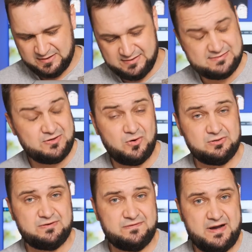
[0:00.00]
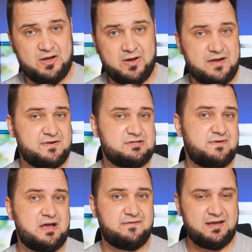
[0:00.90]
It's called FiiO
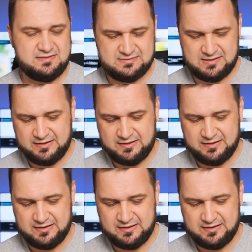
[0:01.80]
FH5S